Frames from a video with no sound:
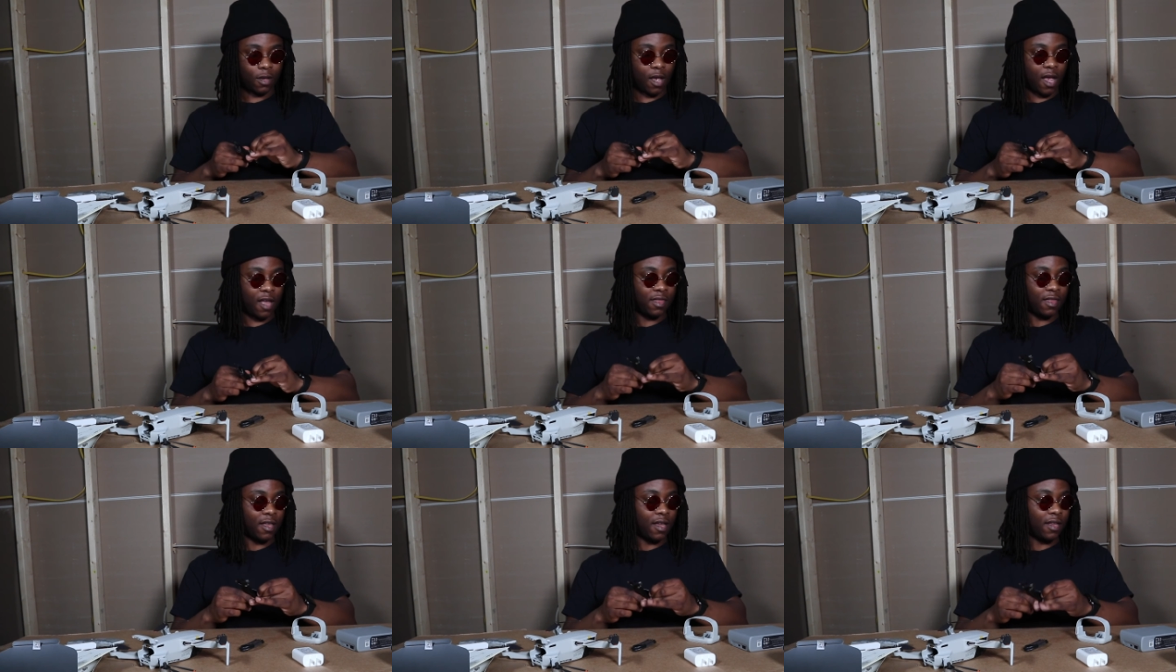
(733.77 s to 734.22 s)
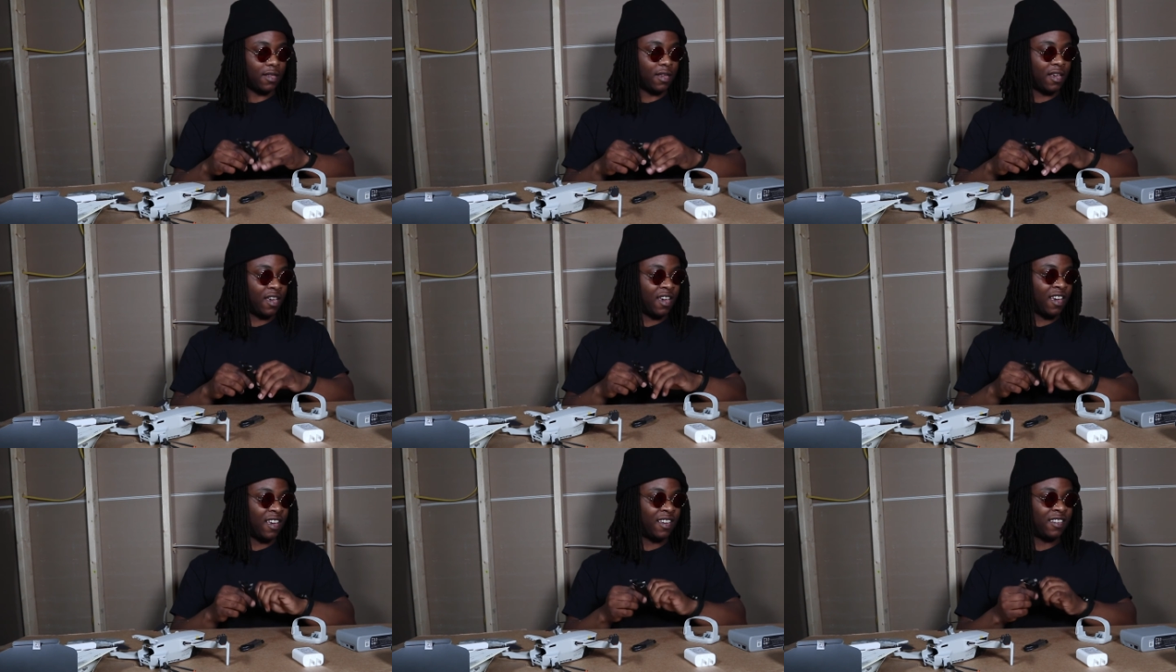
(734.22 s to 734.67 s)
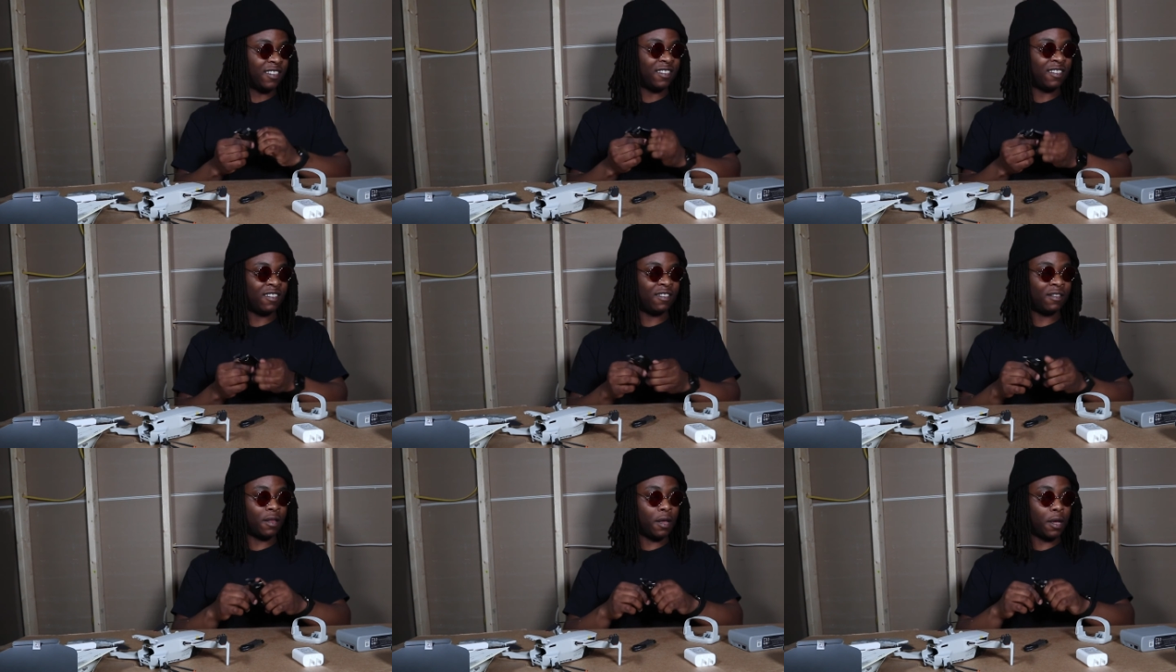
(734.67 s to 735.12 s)
I thought they had
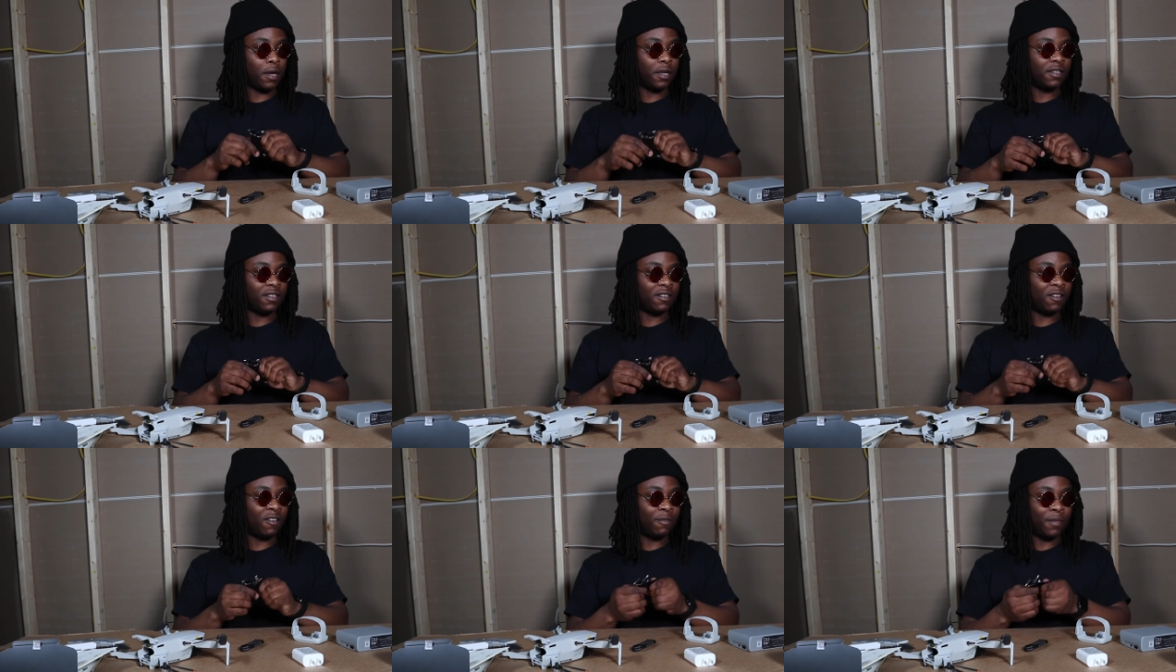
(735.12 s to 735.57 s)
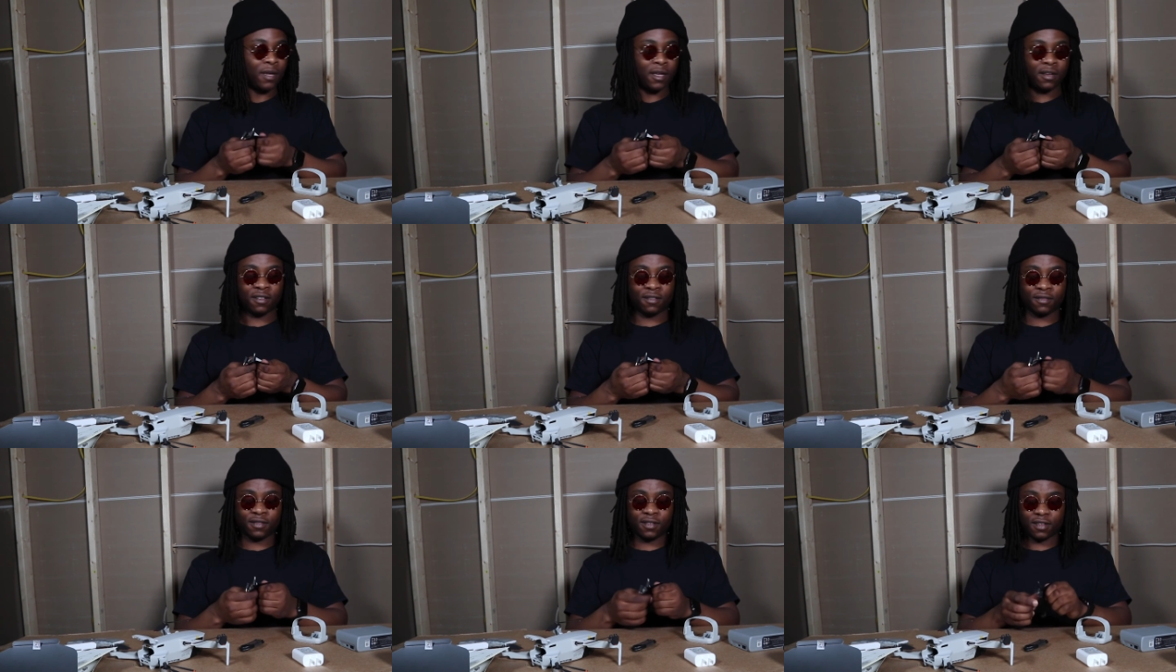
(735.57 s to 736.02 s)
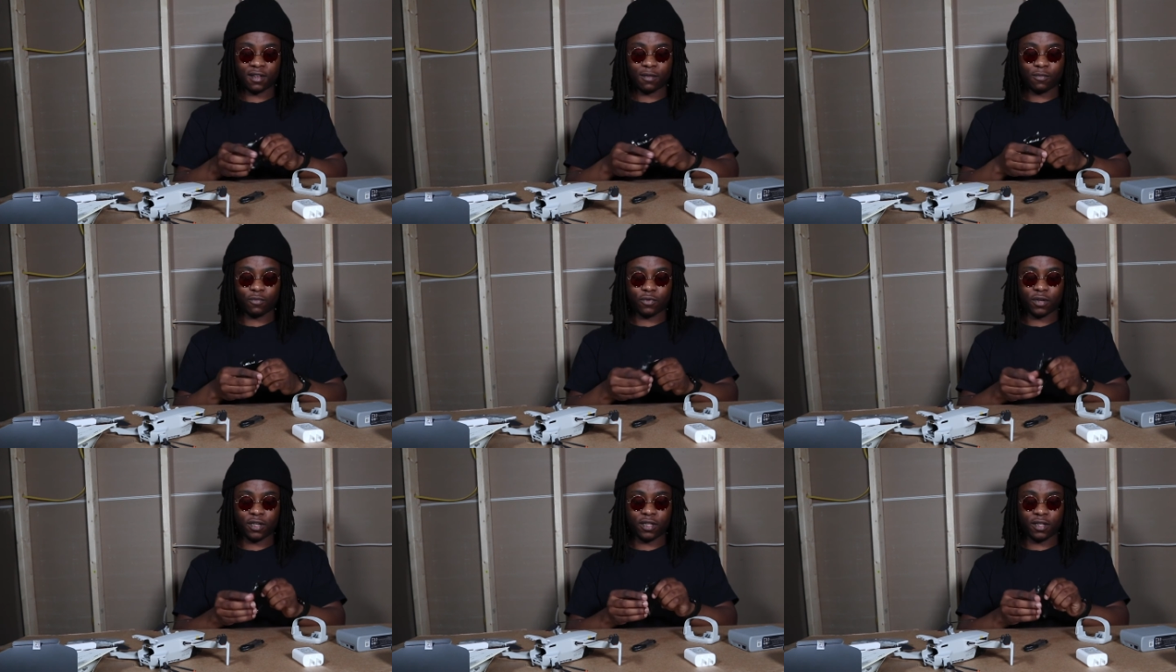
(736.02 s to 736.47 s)
something like this. Don't make no sense.
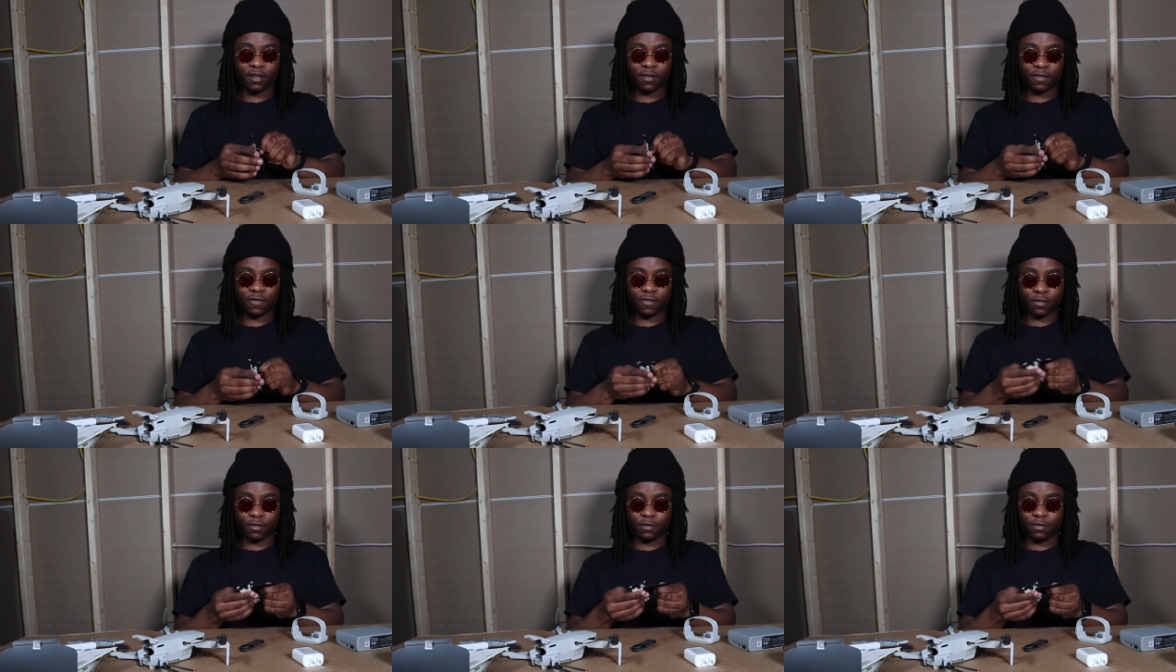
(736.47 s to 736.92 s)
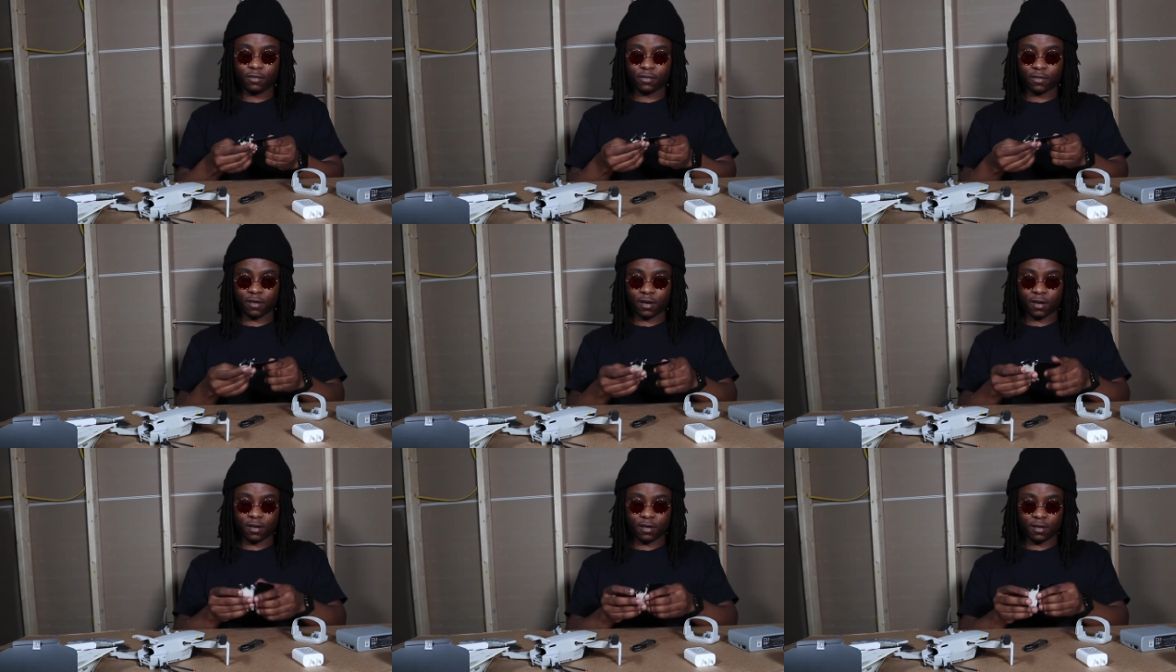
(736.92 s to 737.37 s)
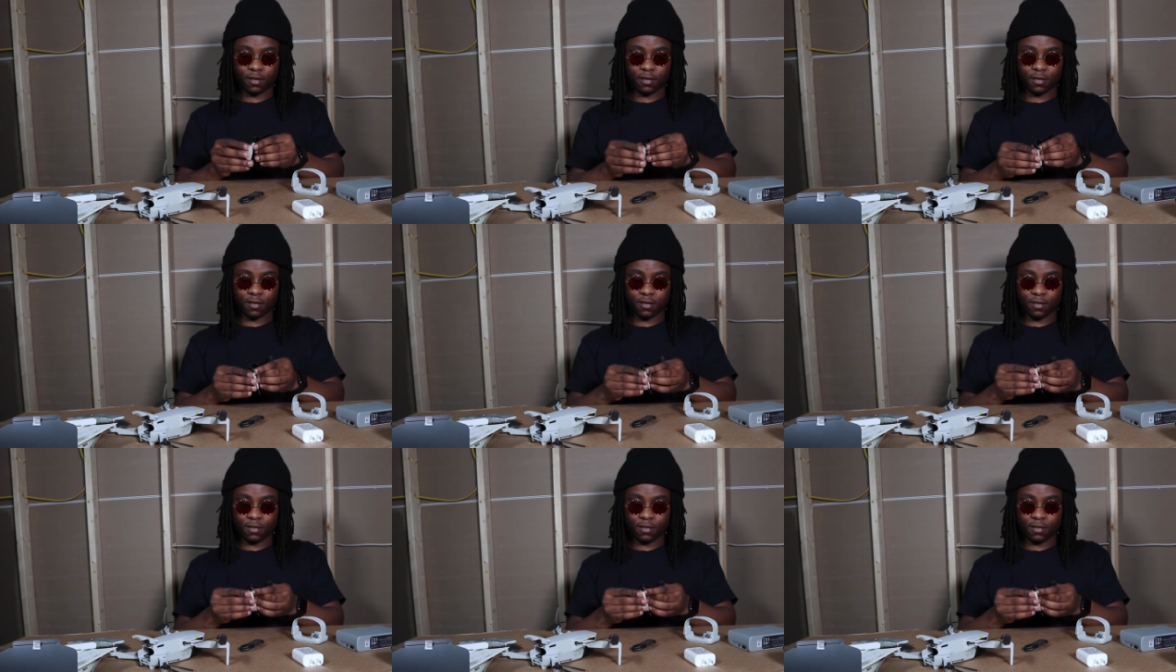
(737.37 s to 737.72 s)
I'm really confused right now.